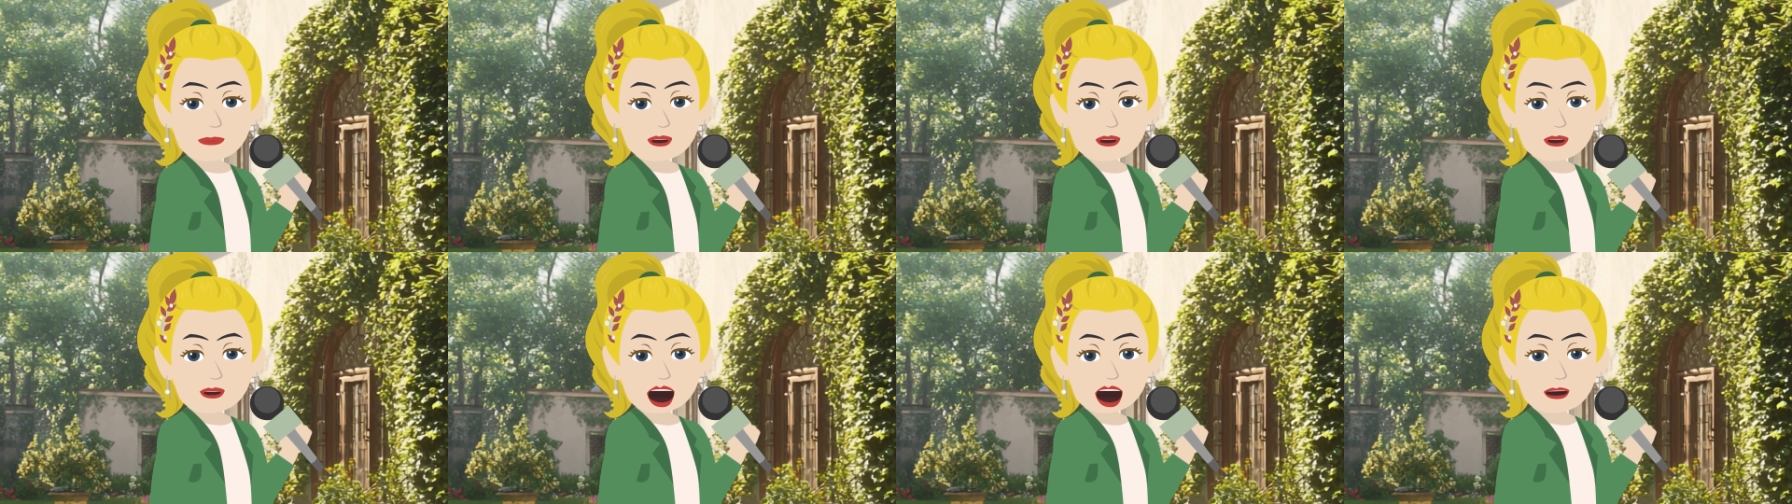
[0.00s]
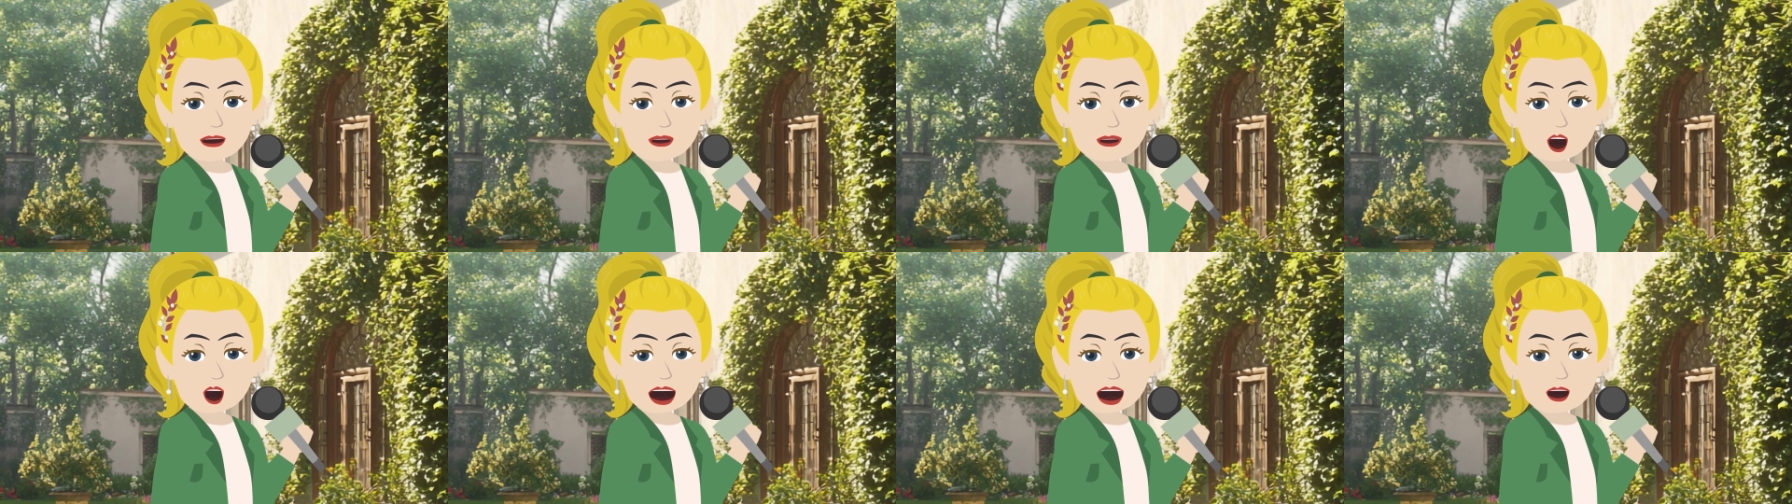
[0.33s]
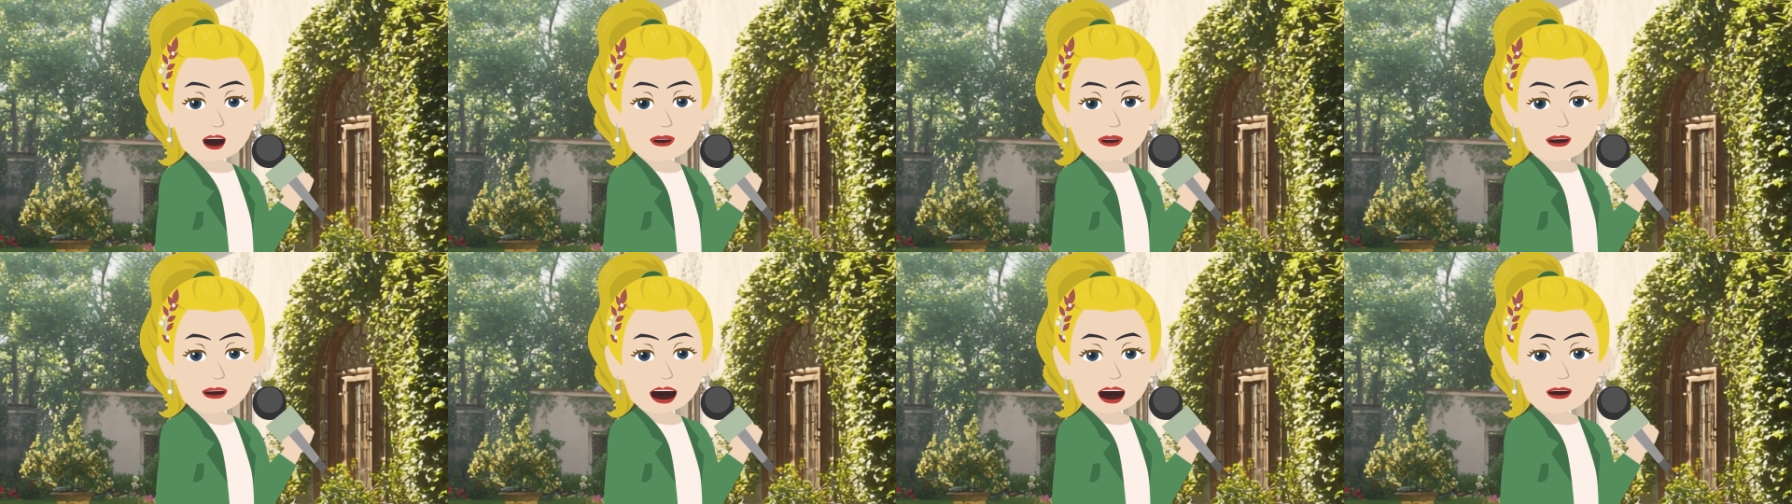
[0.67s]
that the thoughts
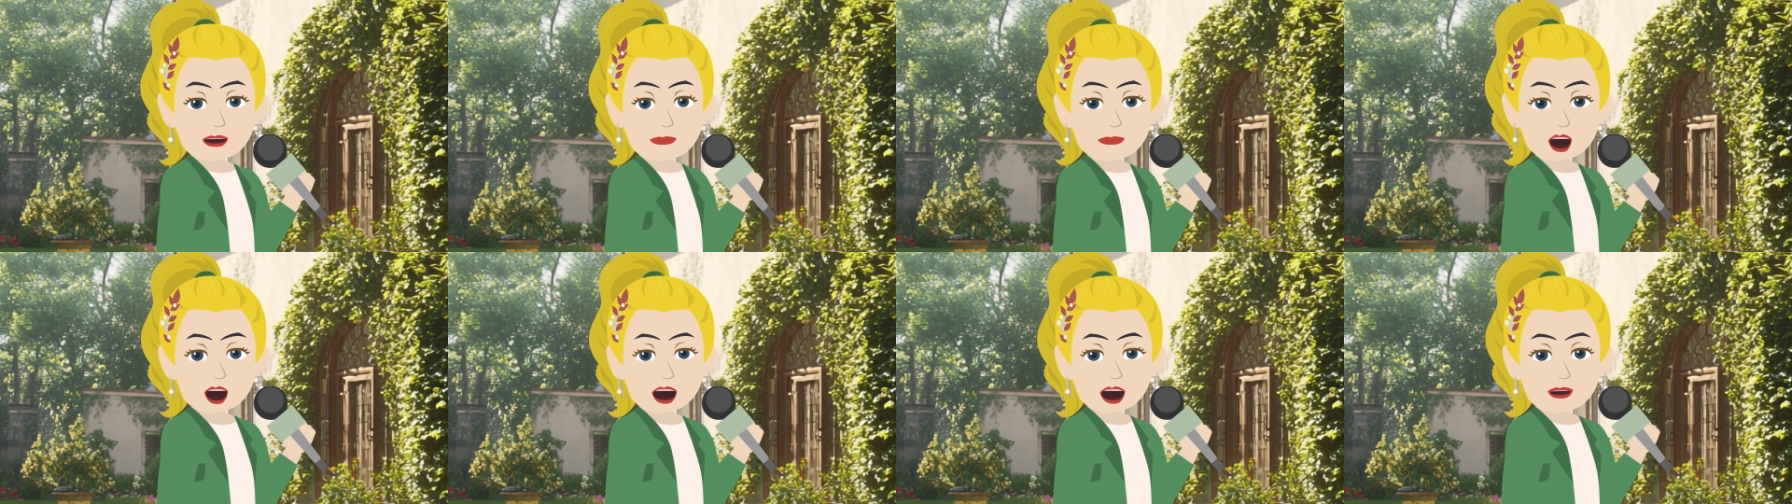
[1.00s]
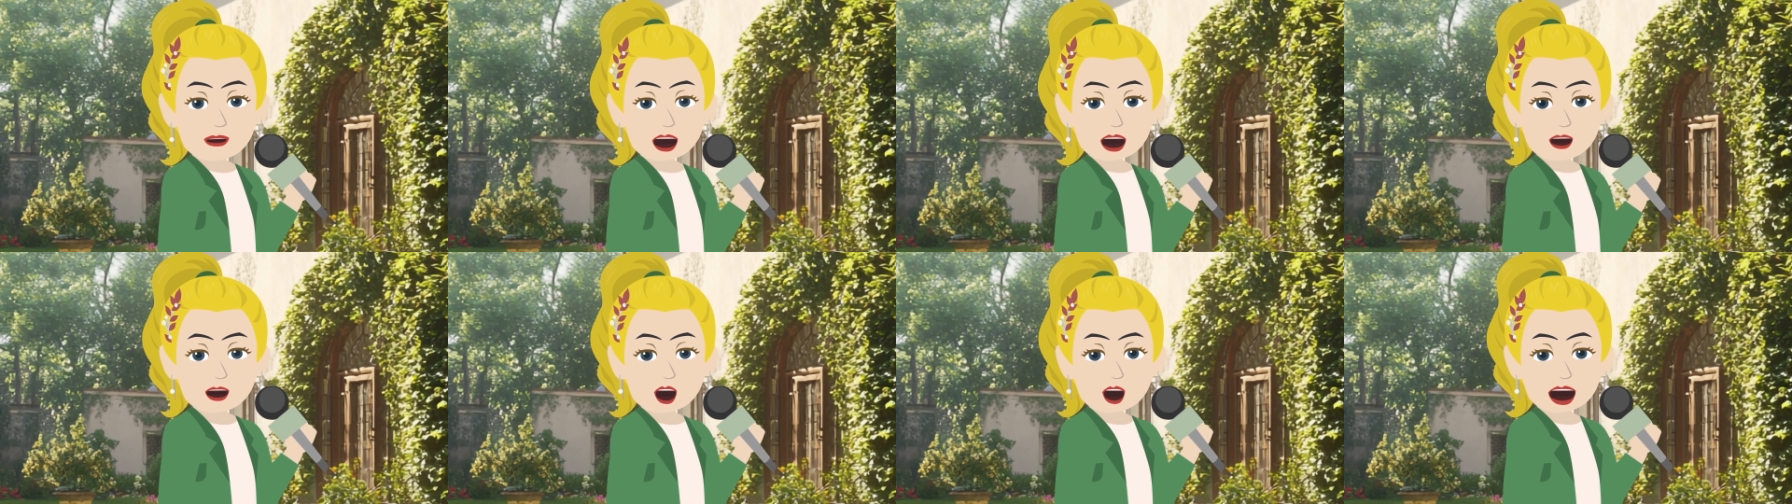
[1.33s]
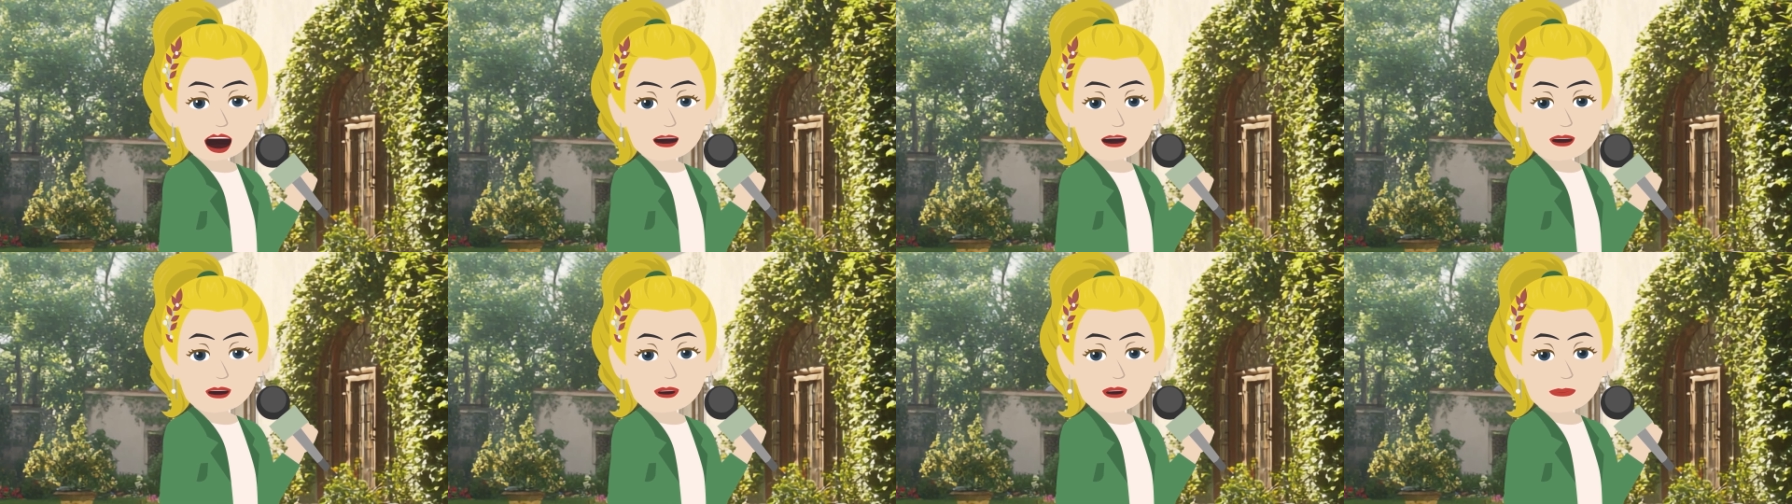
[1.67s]
that don't feel so
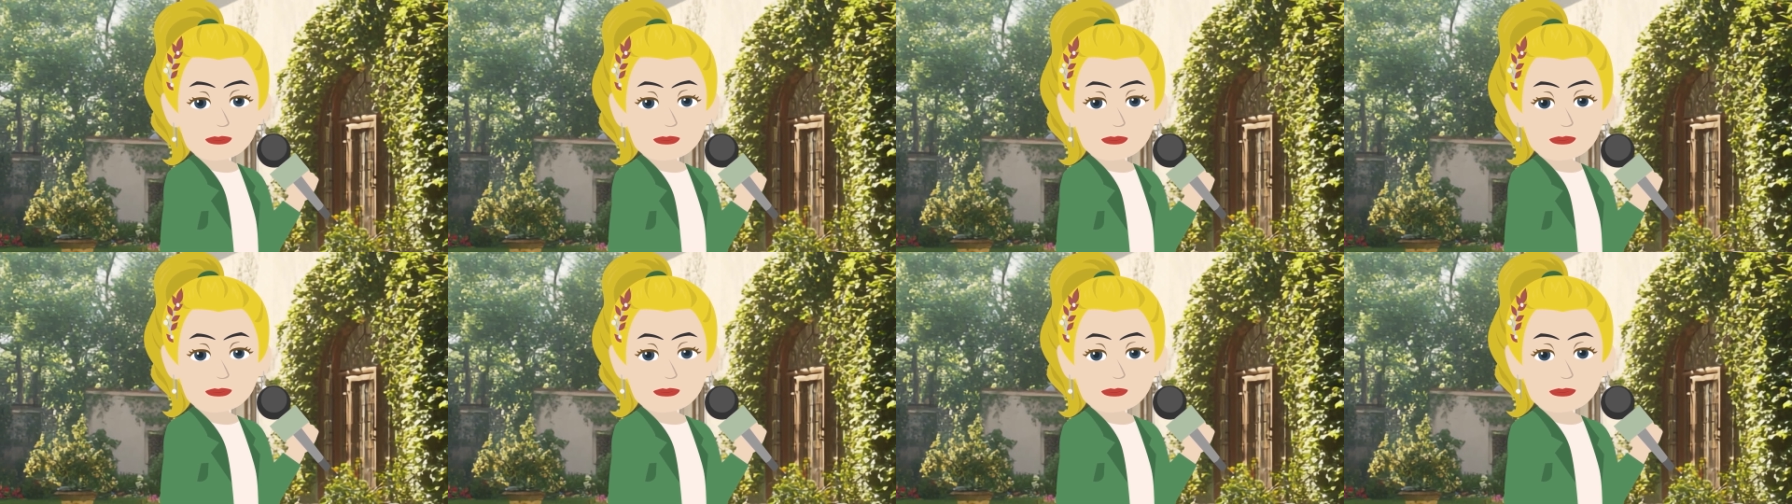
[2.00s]
good